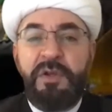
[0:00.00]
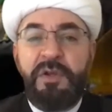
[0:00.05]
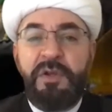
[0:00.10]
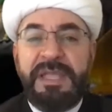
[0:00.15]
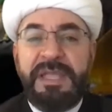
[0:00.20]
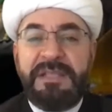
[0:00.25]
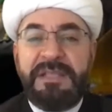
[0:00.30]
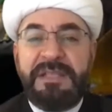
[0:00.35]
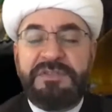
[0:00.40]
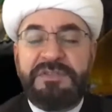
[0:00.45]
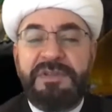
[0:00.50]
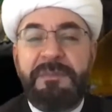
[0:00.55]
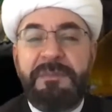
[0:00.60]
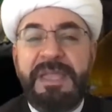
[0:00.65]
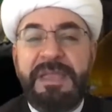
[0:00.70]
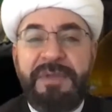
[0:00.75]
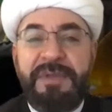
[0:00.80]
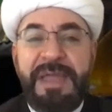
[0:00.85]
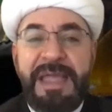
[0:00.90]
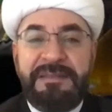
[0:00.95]
look
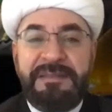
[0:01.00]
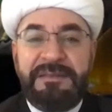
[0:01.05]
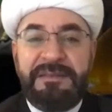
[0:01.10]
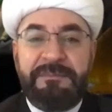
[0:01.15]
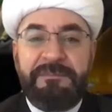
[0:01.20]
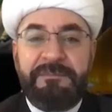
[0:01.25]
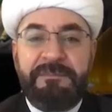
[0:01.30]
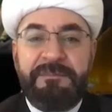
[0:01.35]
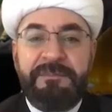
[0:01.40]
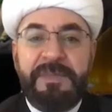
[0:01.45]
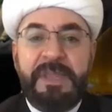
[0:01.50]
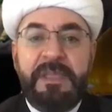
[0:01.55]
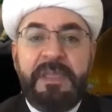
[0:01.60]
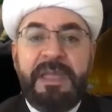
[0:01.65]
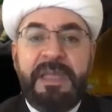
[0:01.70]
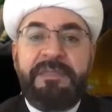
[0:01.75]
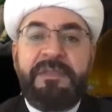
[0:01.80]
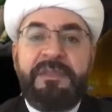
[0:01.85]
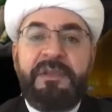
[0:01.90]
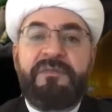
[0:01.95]
extremely random
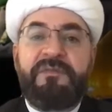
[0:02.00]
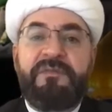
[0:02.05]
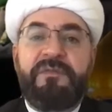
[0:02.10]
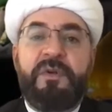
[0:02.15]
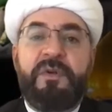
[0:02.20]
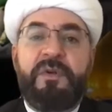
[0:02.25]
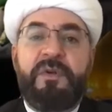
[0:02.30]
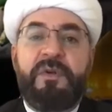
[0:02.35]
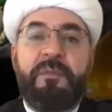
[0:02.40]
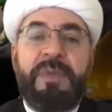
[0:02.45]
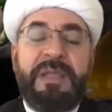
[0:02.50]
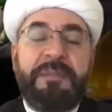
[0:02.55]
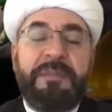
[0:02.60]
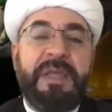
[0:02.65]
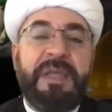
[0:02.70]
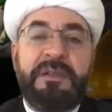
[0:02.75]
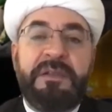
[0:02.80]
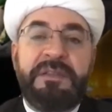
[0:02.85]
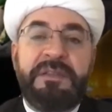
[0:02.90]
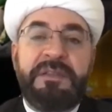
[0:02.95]
and therefore
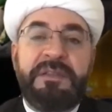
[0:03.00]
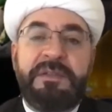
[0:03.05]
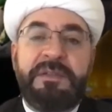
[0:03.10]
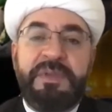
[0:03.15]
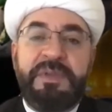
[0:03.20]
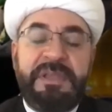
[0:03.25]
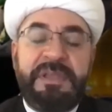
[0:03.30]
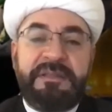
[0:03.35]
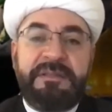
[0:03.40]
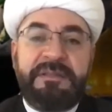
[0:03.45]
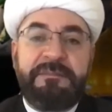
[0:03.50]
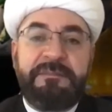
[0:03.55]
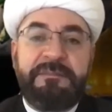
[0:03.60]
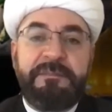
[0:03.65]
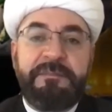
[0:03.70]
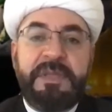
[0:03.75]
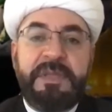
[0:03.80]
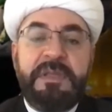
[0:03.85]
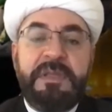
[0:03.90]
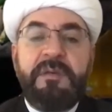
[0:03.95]
might be hard to predict.
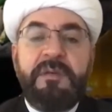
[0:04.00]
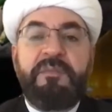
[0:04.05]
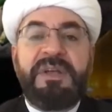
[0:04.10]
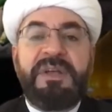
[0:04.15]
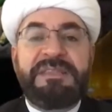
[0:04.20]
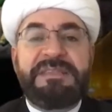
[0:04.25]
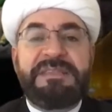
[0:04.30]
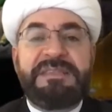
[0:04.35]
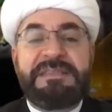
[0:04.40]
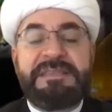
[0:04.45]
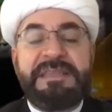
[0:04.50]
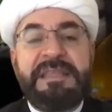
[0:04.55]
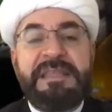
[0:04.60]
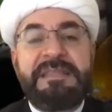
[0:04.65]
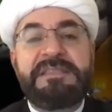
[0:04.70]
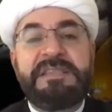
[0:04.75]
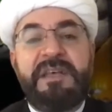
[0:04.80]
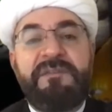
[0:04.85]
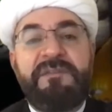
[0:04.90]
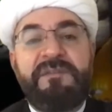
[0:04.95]
But
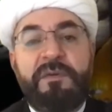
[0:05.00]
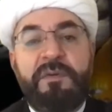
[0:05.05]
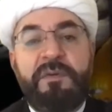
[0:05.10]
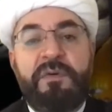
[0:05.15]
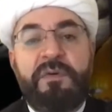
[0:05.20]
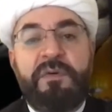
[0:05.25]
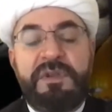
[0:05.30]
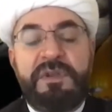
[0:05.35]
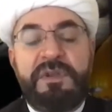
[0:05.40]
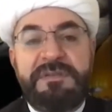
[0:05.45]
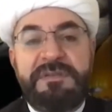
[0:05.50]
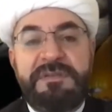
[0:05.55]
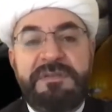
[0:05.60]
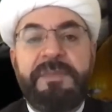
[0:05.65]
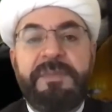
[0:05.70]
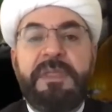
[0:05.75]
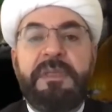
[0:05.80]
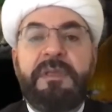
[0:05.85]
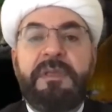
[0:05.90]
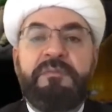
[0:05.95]
since, of
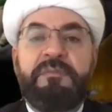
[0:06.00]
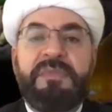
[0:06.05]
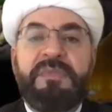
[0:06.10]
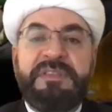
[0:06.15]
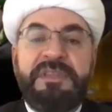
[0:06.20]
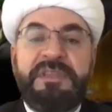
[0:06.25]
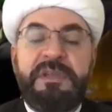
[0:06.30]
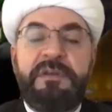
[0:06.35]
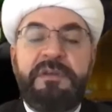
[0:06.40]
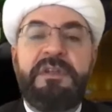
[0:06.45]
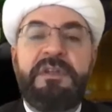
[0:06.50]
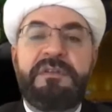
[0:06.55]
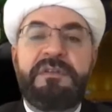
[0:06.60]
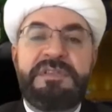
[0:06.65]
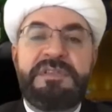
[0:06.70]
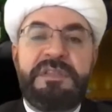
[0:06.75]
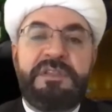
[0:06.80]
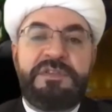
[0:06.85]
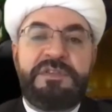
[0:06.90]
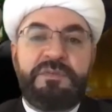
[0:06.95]
course,
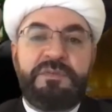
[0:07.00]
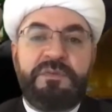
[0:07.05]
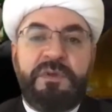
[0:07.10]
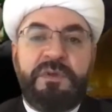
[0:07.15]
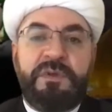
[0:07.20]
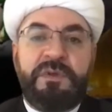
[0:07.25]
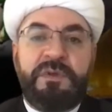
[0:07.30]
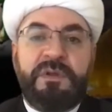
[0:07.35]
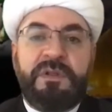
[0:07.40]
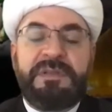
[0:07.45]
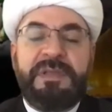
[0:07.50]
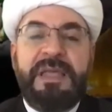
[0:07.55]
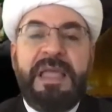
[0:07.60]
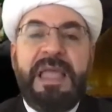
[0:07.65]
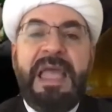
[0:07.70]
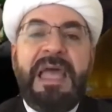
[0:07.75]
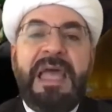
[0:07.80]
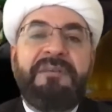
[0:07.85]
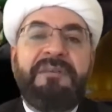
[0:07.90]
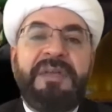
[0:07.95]
materials in this world
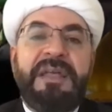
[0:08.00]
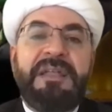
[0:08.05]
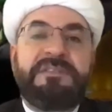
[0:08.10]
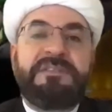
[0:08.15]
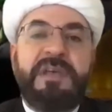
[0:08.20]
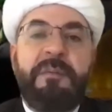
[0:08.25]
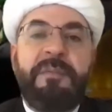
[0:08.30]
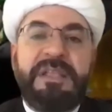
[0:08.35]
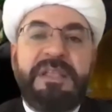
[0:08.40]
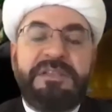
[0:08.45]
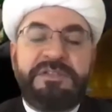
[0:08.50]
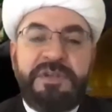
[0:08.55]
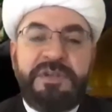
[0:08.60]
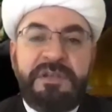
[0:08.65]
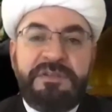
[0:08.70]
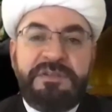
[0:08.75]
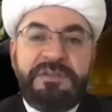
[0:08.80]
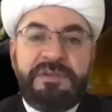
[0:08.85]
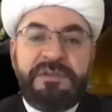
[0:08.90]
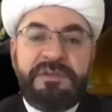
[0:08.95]
have atomic
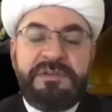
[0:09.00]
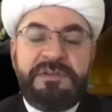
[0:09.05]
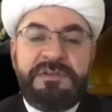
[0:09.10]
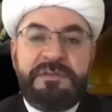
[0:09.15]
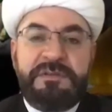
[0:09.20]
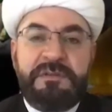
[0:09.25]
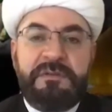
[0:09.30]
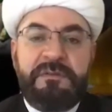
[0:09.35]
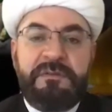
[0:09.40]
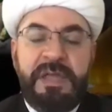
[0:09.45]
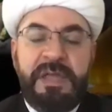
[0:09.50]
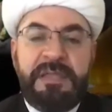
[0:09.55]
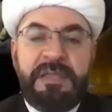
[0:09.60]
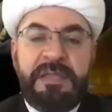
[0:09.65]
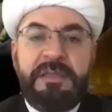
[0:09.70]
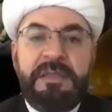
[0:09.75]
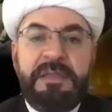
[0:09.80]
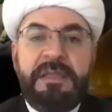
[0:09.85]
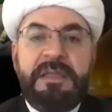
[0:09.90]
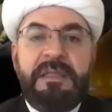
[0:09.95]
structures, right?
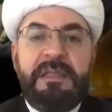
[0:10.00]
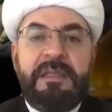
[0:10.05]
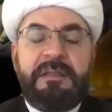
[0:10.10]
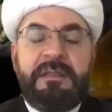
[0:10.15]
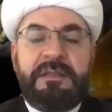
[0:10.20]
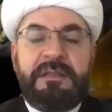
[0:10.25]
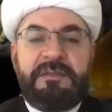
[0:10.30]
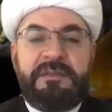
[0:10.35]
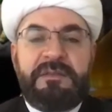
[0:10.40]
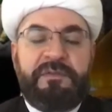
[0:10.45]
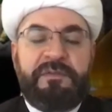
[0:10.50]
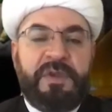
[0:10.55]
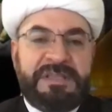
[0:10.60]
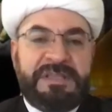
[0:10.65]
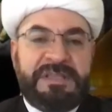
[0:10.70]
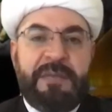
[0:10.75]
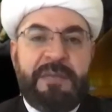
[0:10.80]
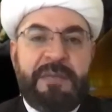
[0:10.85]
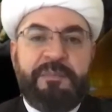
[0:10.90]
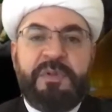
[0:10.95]
For
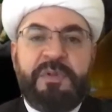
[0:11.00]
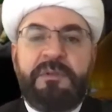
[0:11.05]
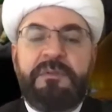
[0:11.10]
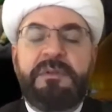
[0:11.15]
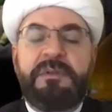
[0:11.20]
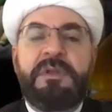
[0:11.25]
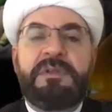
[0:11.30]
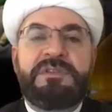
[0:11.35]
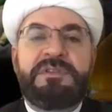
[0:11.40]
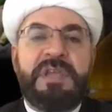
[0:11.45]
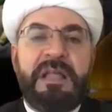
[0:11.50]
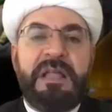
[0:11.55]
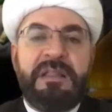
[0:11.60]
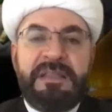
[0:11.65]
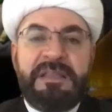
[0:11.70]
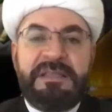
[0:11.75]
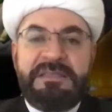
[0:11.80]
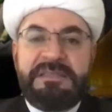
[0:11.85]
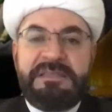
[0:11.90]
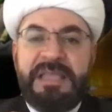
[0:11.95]
example,
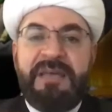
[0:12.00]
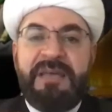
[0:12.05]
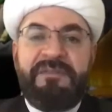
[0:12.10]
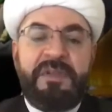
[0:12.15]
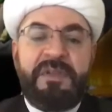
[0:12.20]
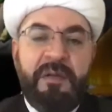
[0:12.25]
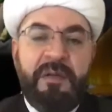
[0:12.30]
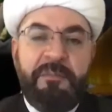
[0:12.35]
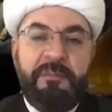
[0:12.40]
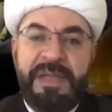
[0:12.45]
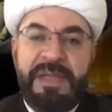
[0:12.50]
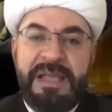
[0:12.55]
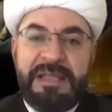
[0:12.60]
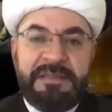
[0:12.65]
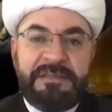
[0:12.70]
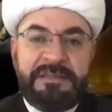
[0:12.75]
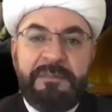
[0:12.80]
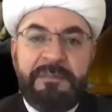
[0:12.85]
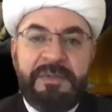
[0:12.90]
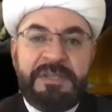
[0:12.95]
solids have a compact
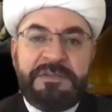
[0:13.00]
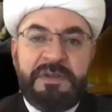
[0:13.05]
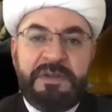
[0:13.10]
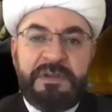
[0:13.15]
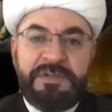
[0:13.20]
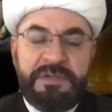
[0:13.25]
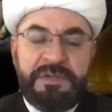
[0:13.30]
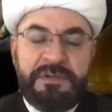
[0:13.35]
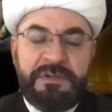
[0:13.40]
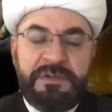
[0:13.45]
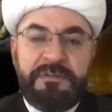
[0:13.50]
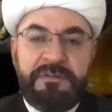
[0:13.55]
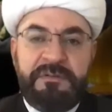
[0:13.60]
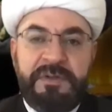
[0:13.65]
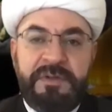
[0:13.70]
atomic structure.